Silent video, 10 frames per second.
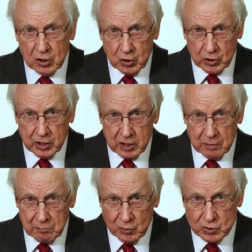looking
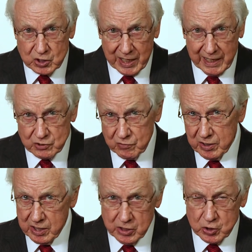at both sides of
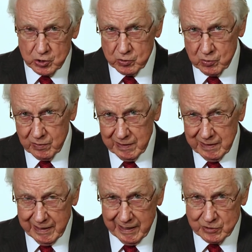the issue
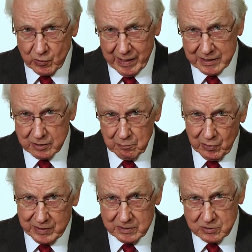and trying to
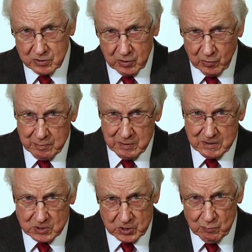bring to
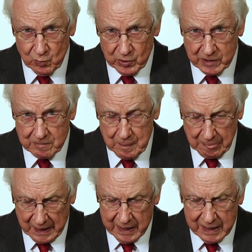agreement somewhere
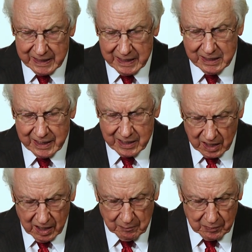in a
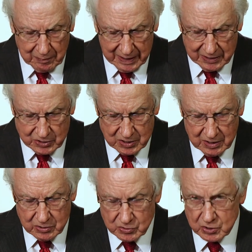compromised
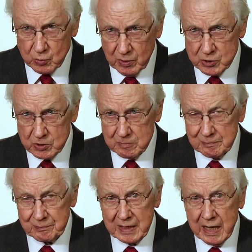situation.
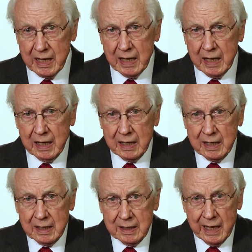
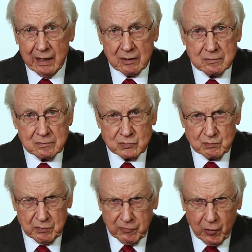Now,
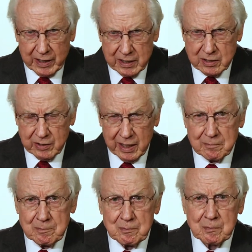before I get to that,